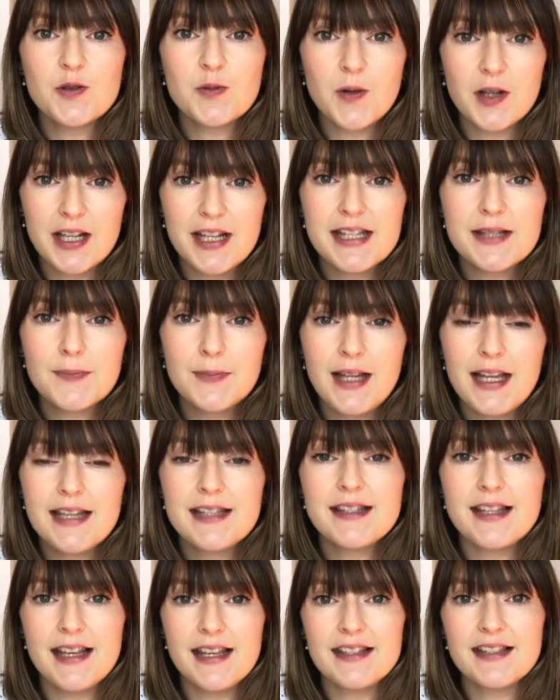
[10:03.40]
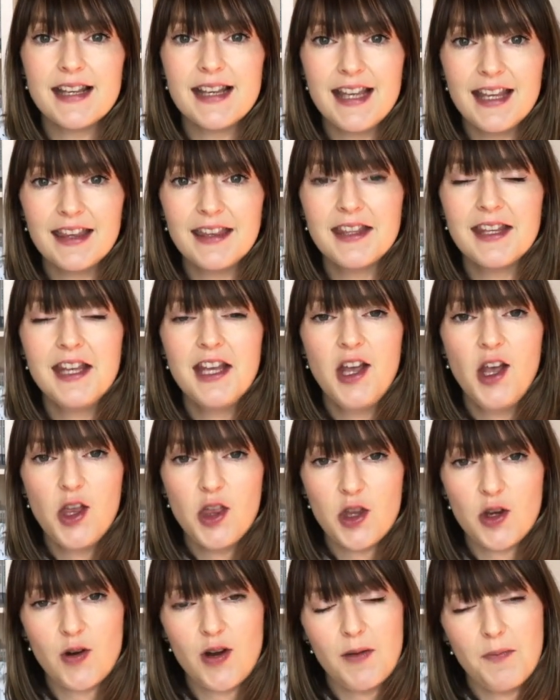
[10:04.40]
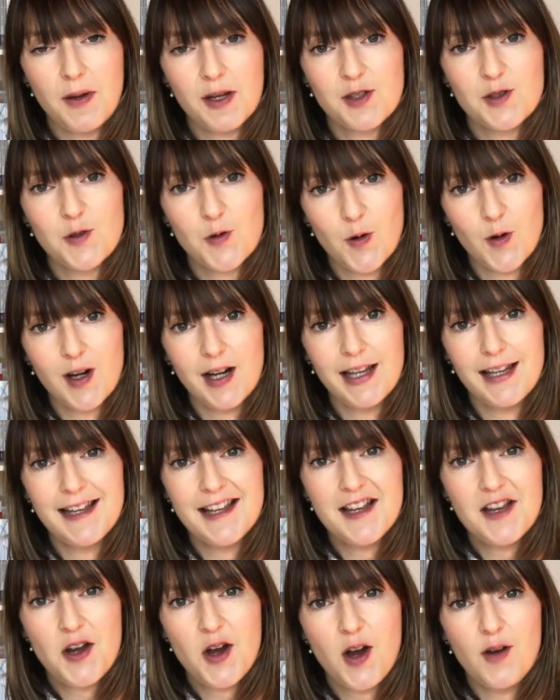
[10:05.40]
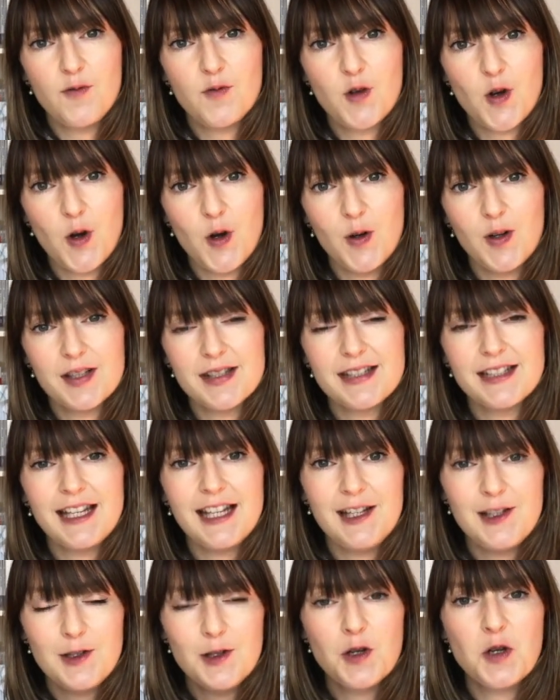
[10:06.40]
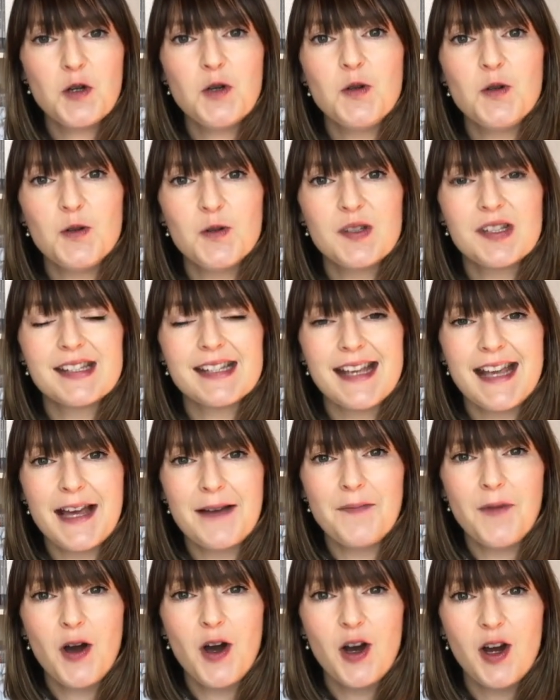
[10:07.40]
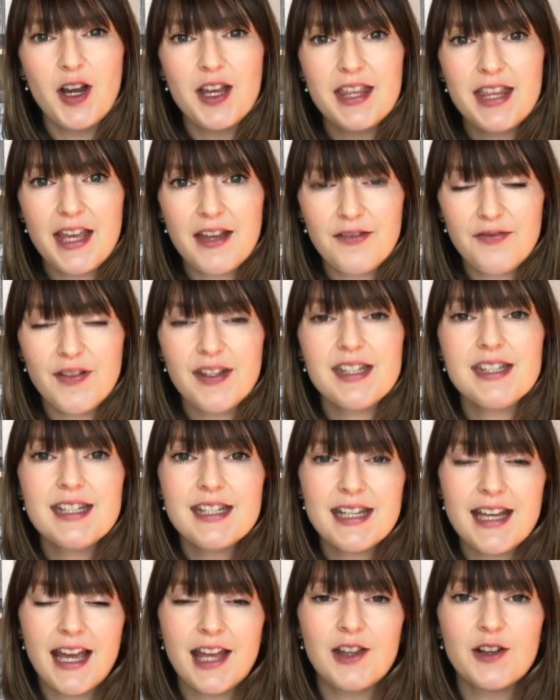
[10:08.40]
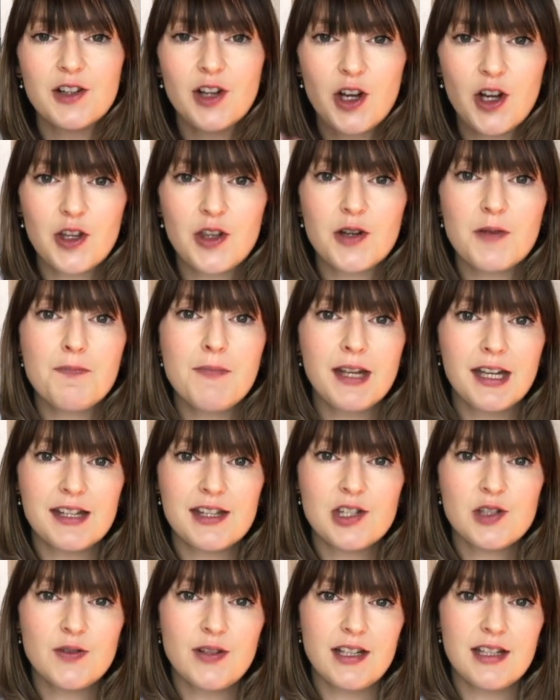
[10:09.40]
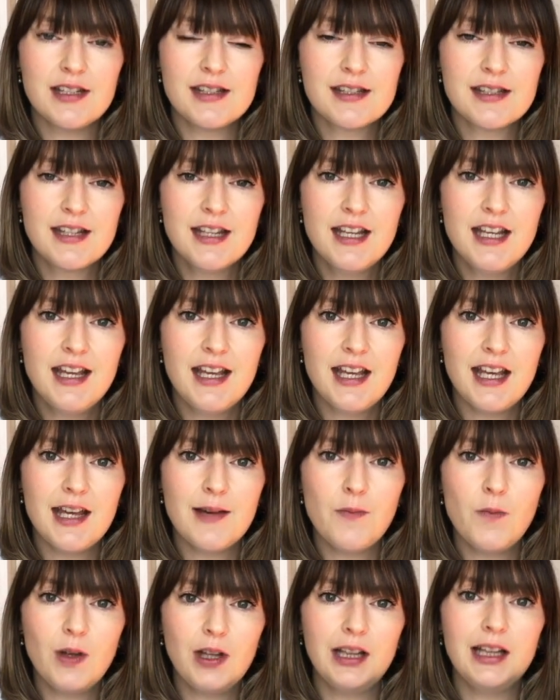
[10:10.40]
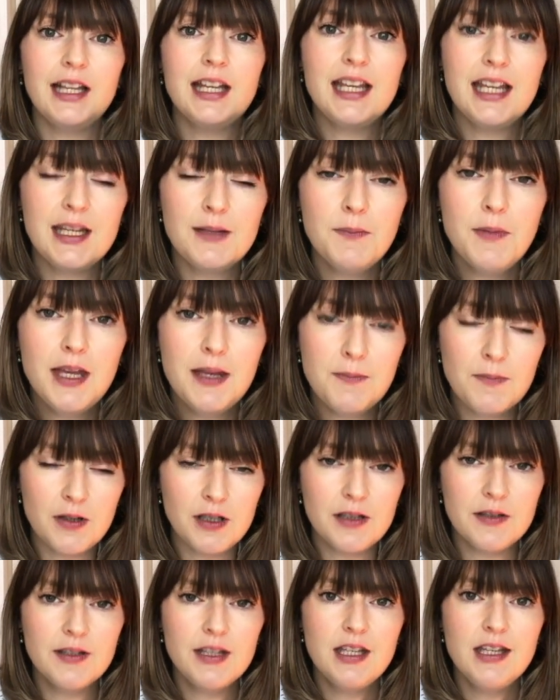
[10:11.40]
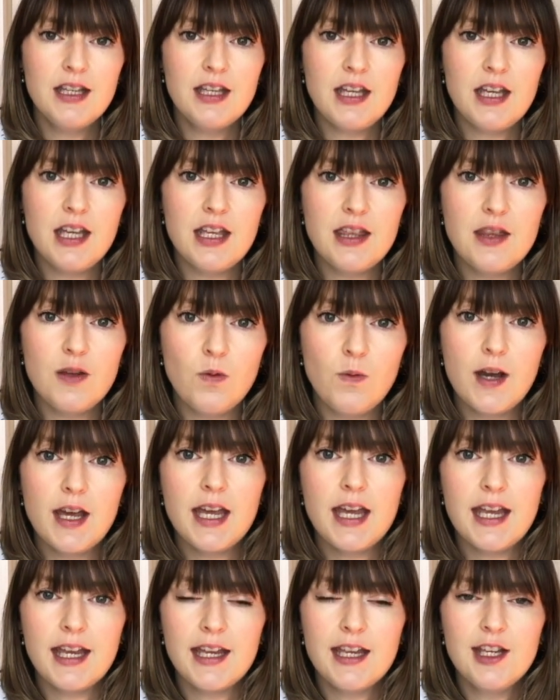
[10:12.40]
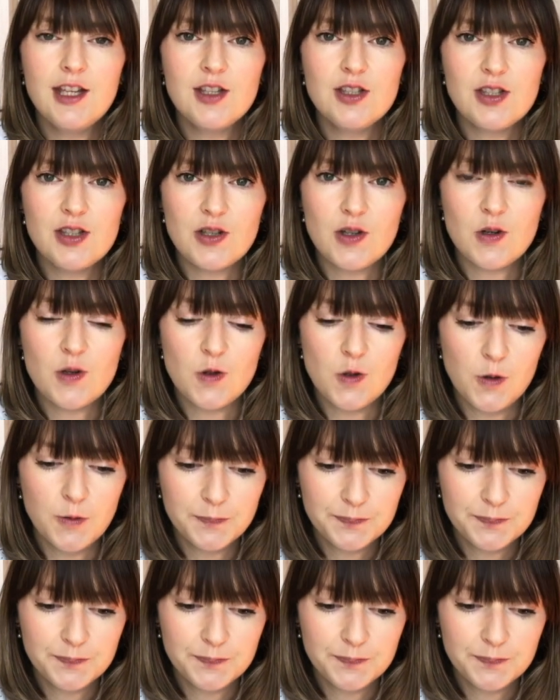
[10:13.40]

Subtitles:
what his place is in the great big story of God, and he knows how they fit together and how their ministries will lead people in the way to go.